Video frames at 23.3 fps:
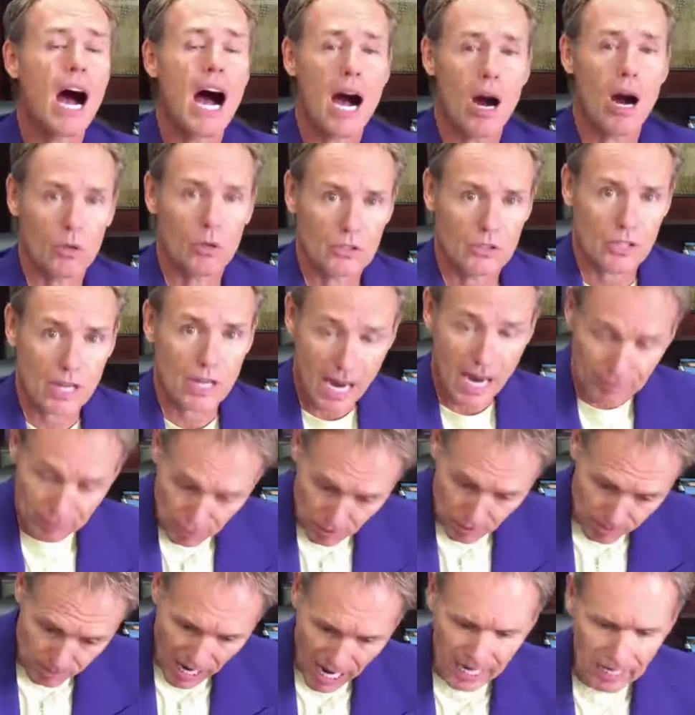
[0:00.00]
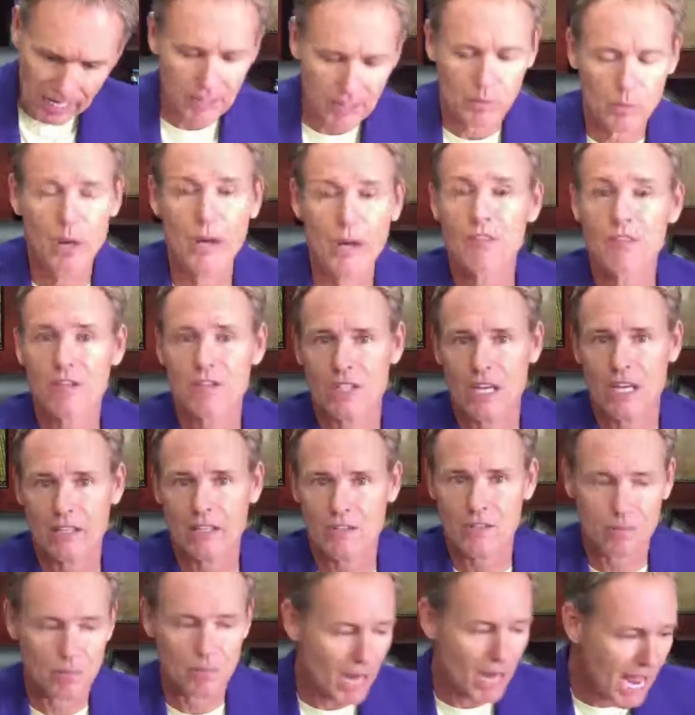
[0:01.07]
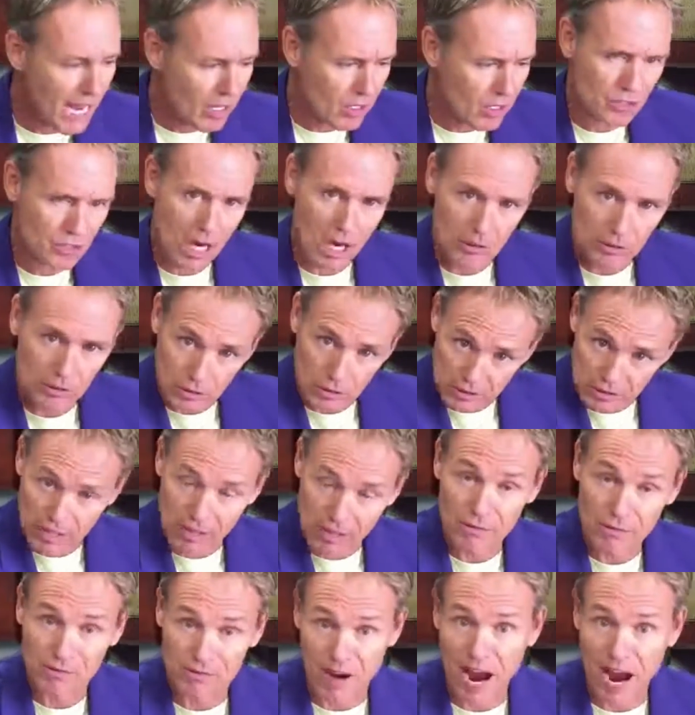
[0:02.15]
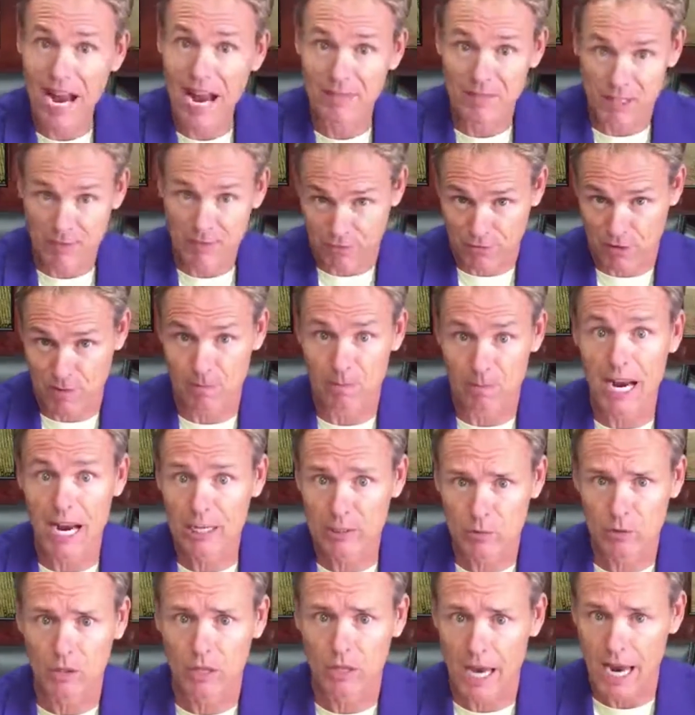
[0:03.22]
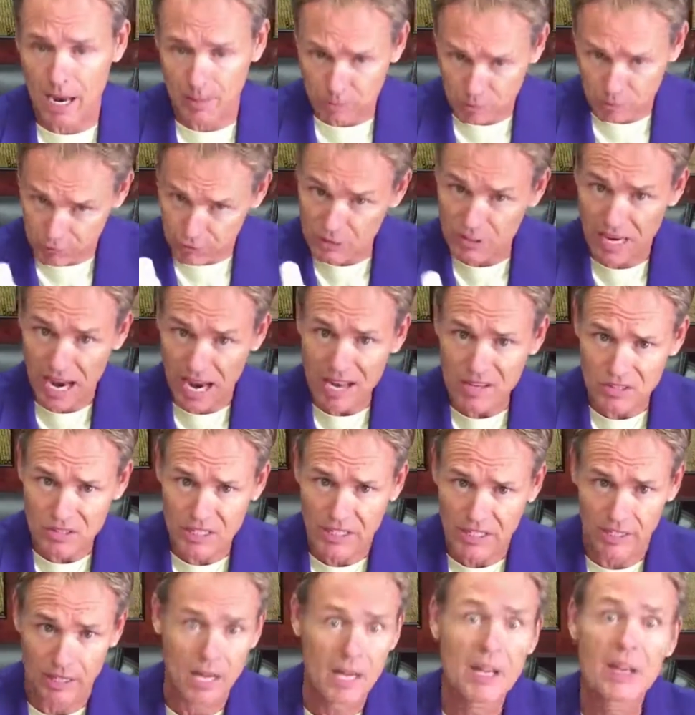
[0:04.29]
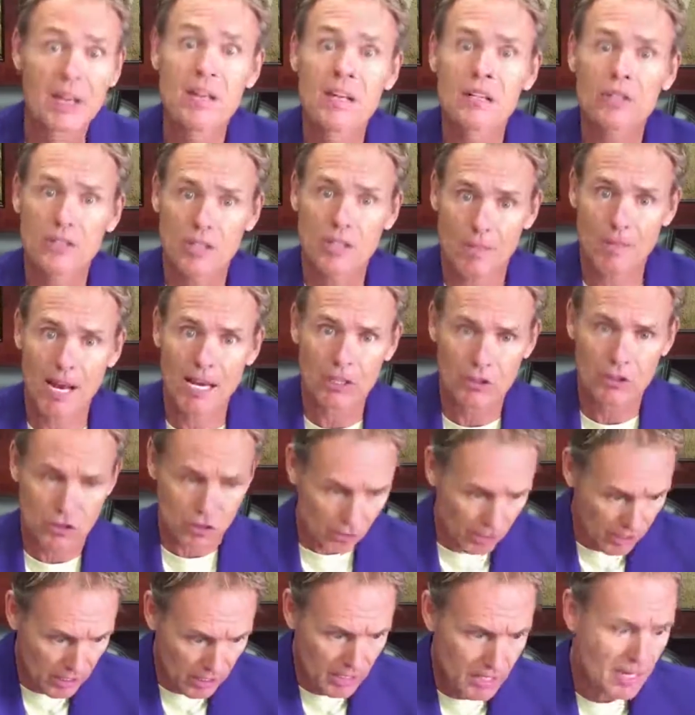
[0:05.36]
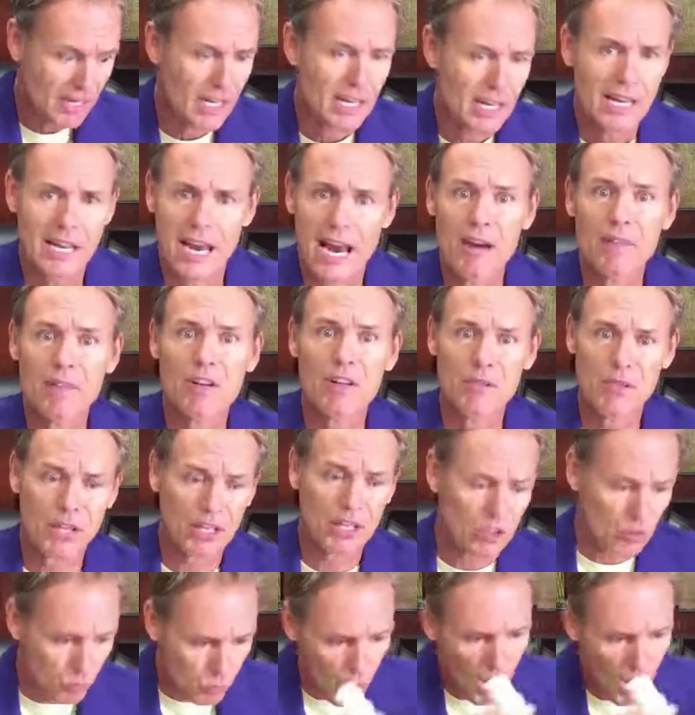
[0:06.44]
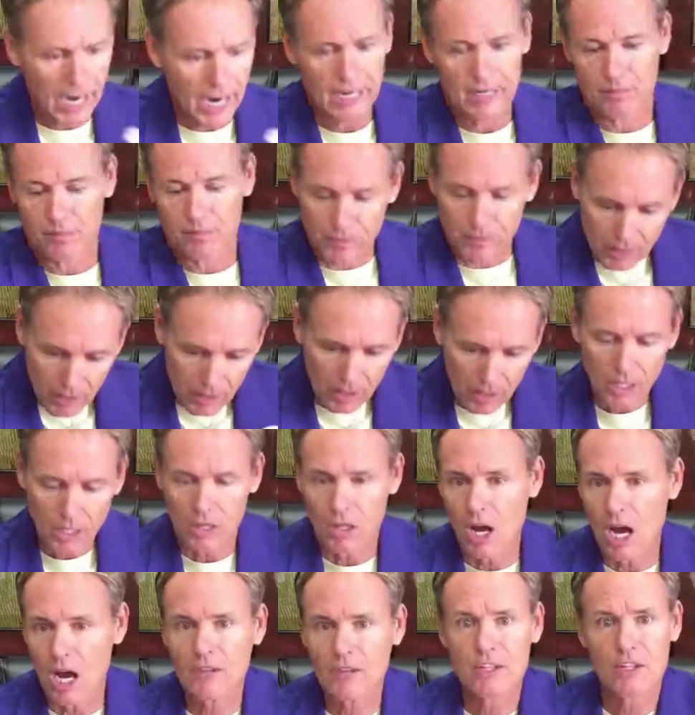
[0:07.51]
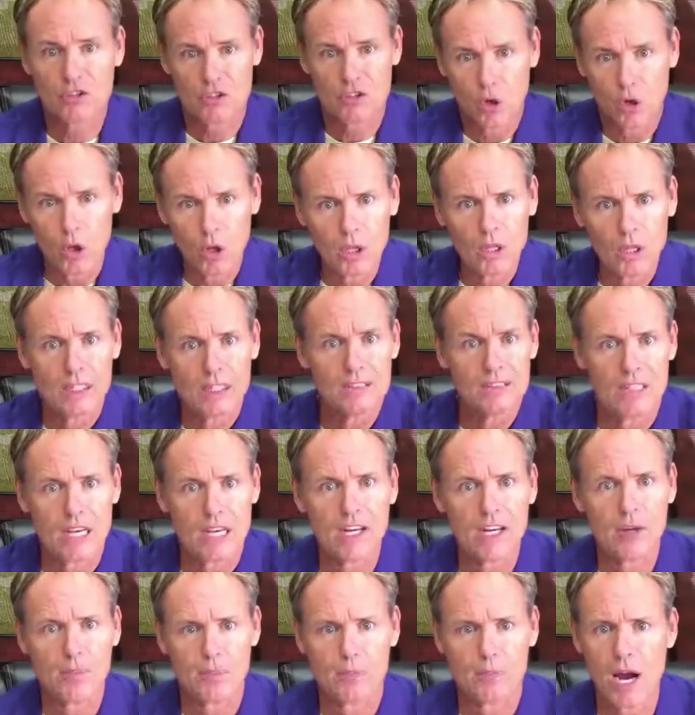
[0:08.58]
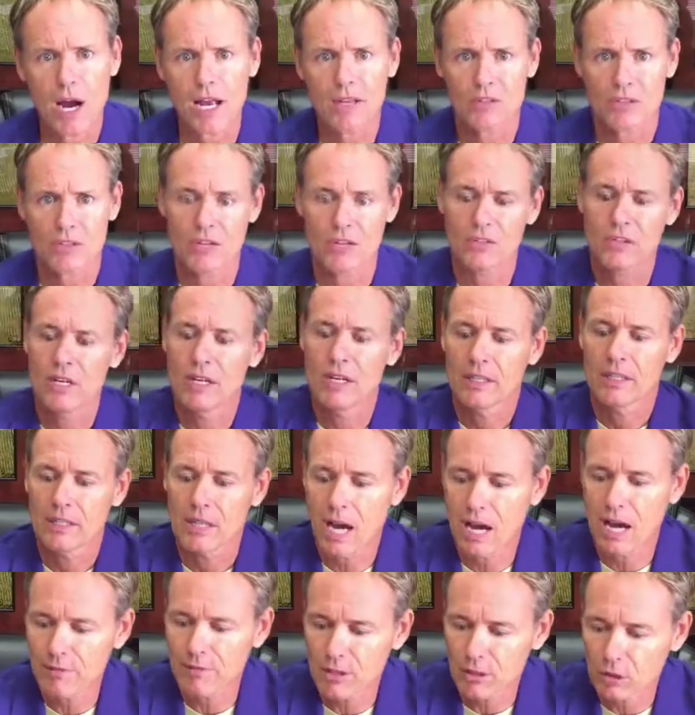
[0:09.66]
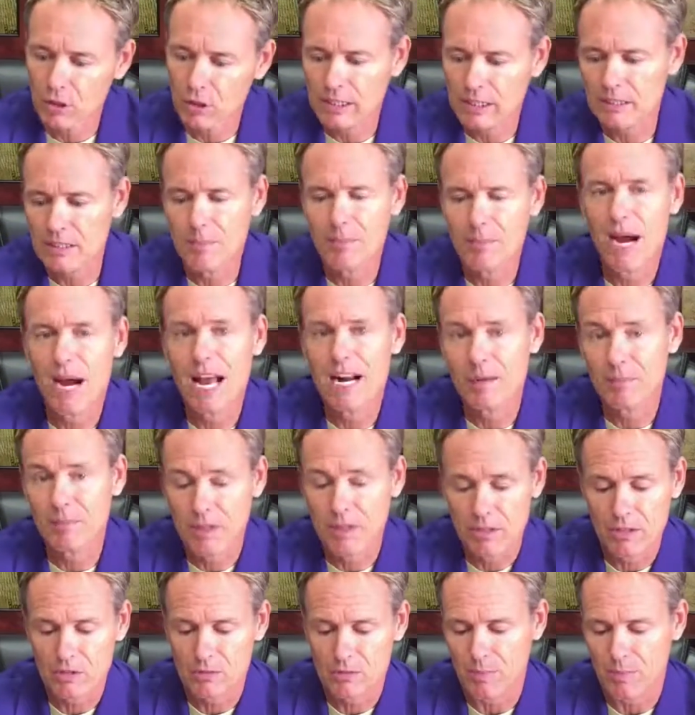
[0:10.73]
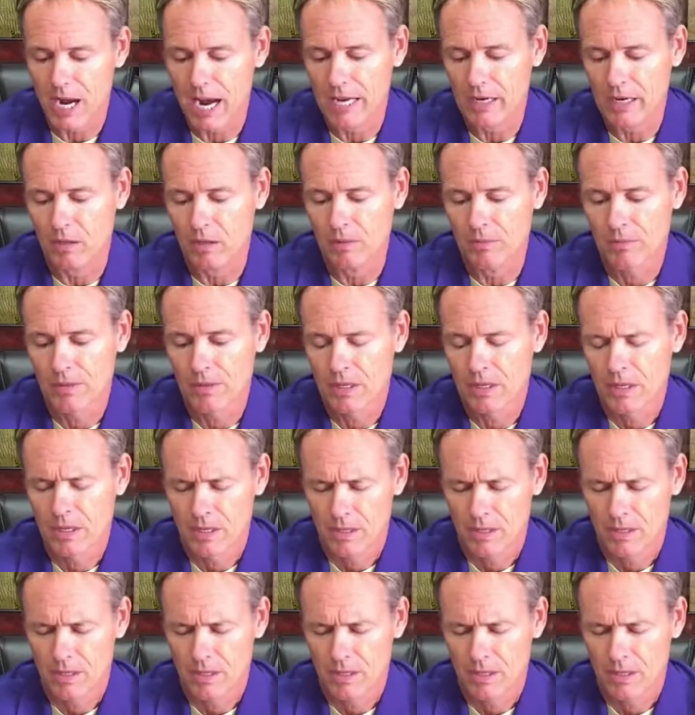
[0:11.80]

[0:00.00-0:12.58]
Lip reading: out. After bottling, we have to send some bottles out to the 5 different micro labs for testing to make sure everything's right along this whole entire process. Now, if you look at the bottom of this bottle,